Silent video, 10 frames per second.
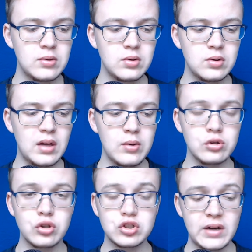how it
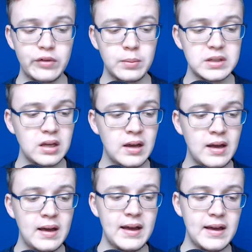looks on everybody.
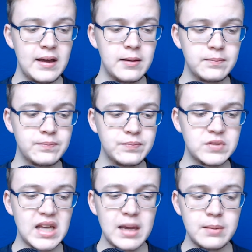Debs,